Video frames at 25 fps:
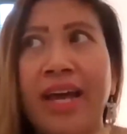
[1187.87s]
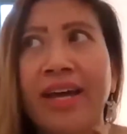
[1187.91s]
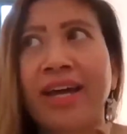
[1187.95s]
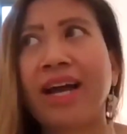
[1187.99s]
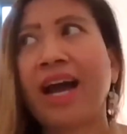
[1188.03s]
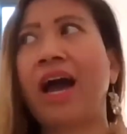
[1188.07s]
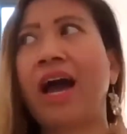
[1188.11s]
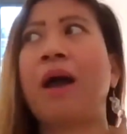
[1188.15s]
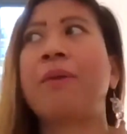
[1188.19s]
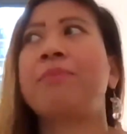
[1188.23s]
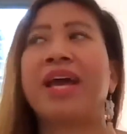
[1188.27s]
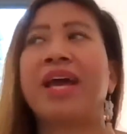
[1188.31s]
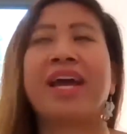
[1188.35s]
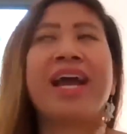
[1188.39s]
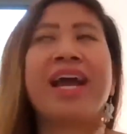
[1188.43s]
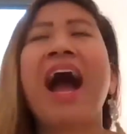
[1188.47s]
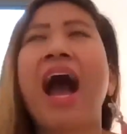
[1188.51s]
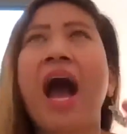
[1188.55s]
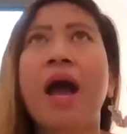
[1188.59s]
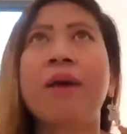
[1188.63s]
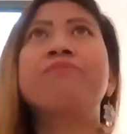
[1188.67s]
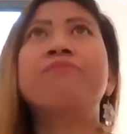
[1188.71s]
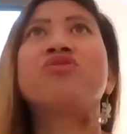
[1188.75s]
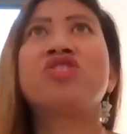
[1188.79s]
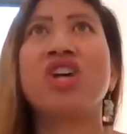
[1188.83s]
Like, I'm like,
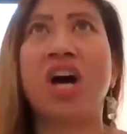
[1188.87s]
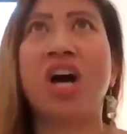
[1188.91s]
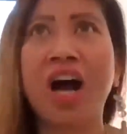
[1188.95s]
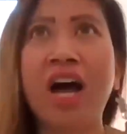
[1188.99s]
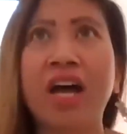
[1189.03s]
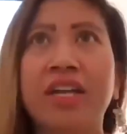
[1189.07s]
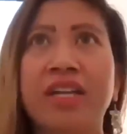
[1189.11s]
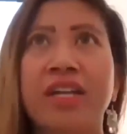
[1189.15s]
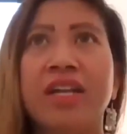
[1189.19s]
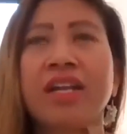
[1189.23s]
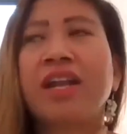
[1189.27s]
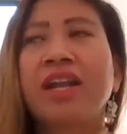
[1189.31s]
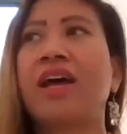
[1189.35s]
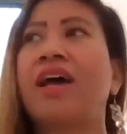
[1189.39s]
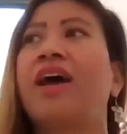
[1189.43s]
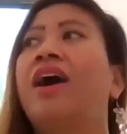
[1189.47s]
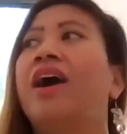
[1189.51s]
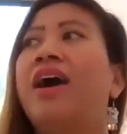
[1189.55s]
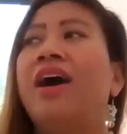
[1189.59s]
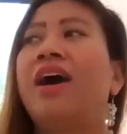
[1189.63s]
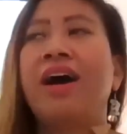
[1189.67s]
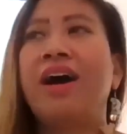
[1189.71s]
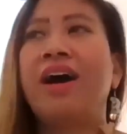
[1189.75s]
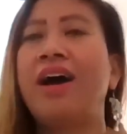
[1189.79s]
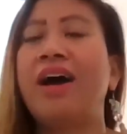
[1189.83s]
I'm done.
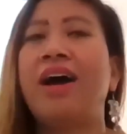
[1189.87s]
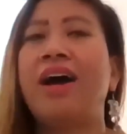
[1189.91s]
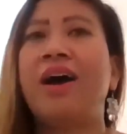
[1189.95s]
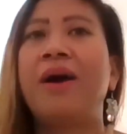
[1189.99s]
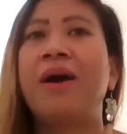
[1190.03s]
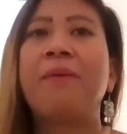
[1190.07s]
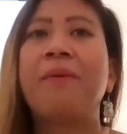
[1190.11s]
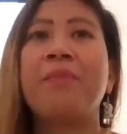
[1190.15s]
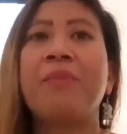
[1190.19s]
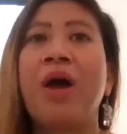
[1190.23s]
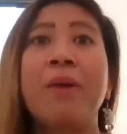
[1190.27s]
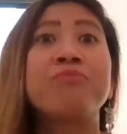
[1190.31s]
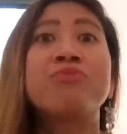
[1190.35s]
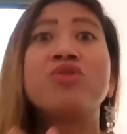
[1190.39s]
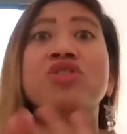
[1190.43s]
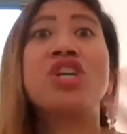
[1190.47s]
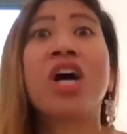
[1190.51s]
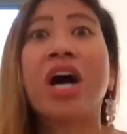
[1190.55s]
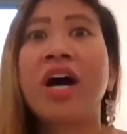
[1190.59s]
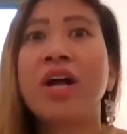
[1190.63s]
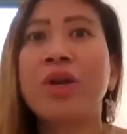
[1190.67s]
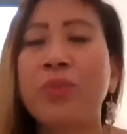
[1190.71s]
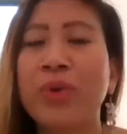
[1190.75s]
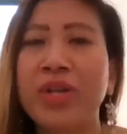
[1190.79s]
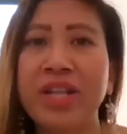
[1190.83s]
I'm
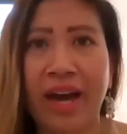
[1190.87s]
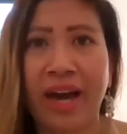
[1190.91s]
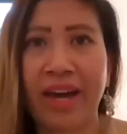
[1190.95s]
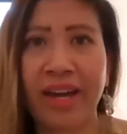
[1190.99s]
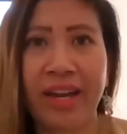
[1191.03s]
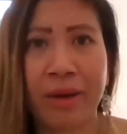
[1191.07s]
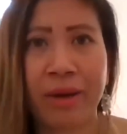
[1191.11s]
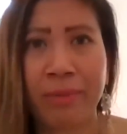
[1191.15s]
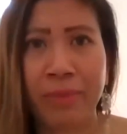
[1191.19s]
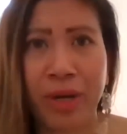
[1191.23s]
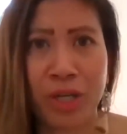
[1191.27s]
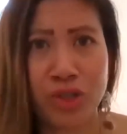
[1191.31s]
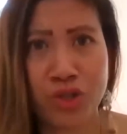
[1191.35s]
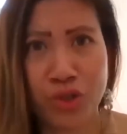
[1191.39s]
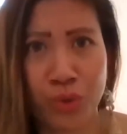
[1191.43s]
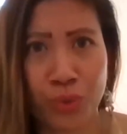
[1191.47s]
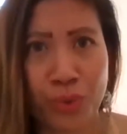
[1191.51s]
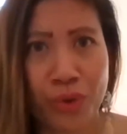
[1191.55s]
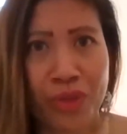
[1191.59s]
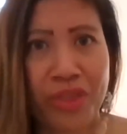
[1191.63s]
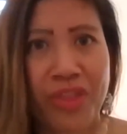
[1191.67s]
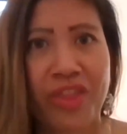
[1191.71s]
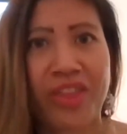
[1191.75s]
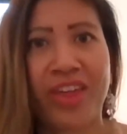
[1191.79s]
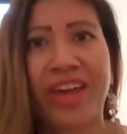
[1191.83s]
done with hiding my
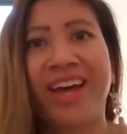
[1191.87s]
truth.